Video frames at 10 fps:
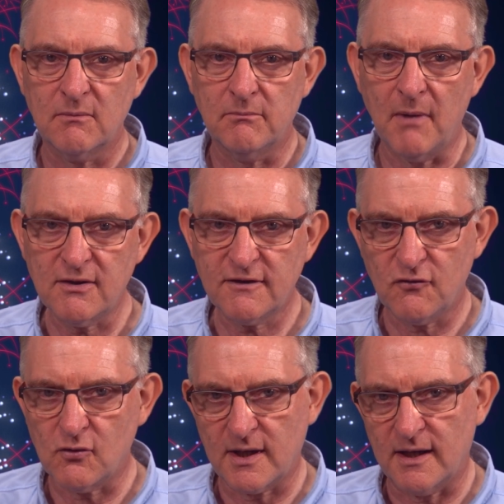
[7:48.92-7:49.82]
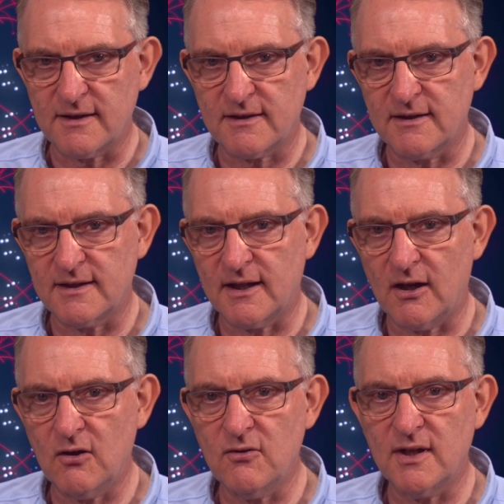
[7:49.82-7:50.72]
Most forecasters,
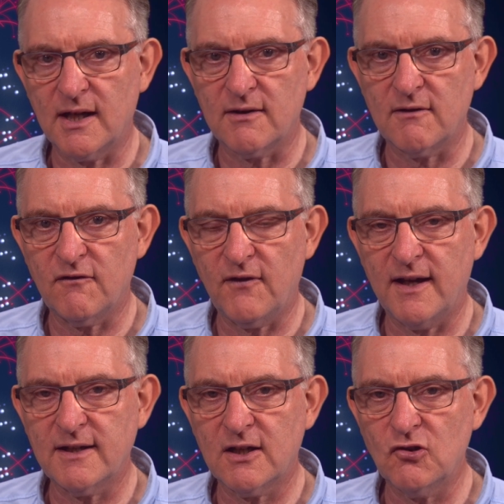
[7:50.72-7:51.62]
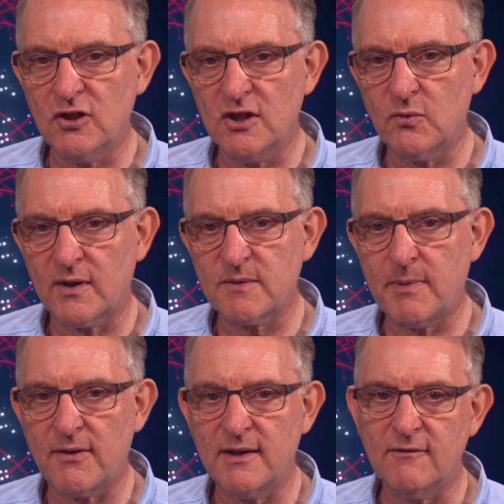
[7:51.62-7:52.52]
including at the Fed, continue to
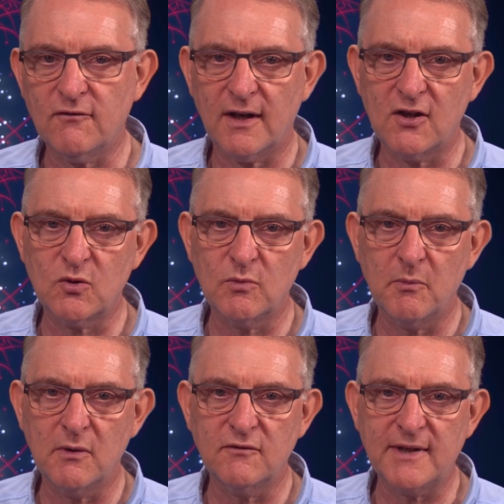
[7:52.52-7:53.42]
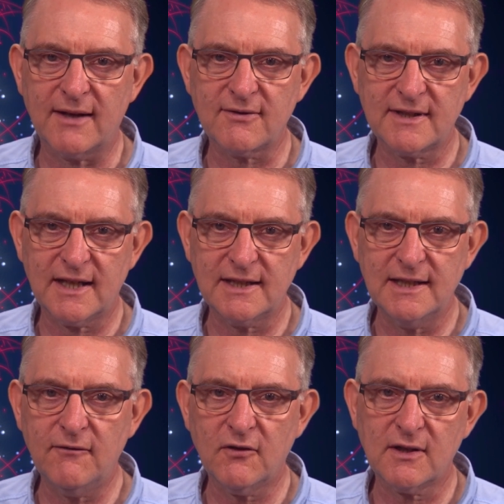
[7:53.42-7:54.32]
expect that inflation will move down
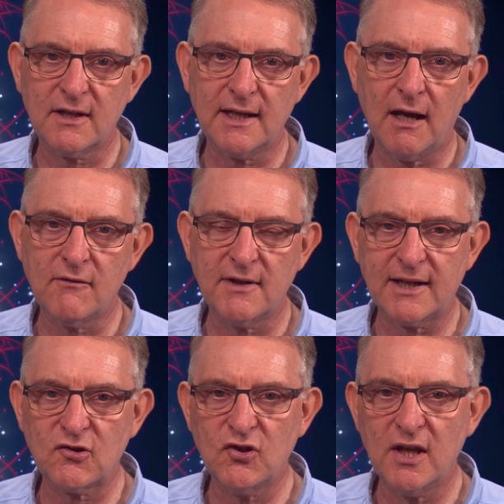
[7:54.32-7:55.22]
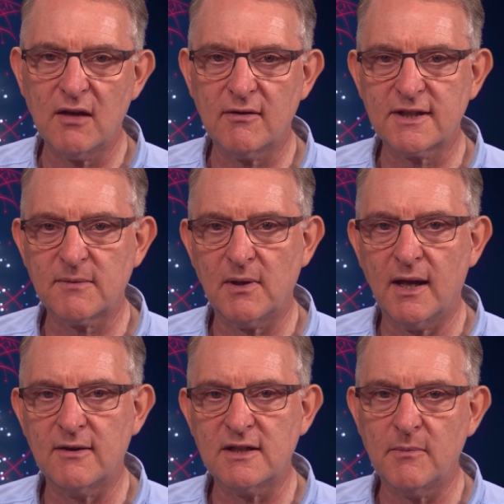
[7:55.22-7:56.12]
significantly over the next year as
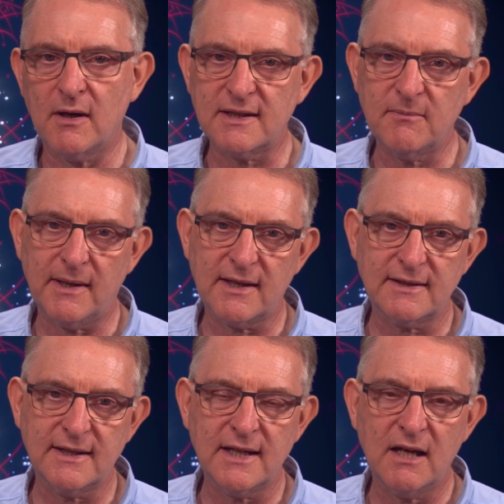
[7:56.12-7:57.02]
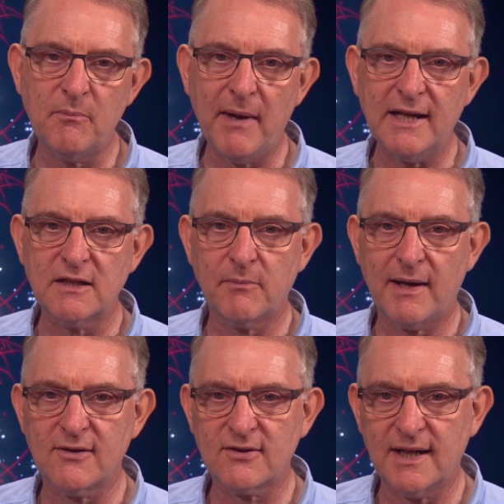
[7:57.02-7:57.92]
supply and demand imbalances abate,
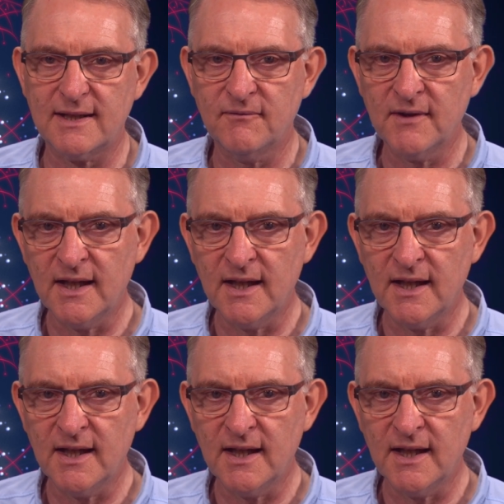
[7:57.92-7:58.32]
Powell said.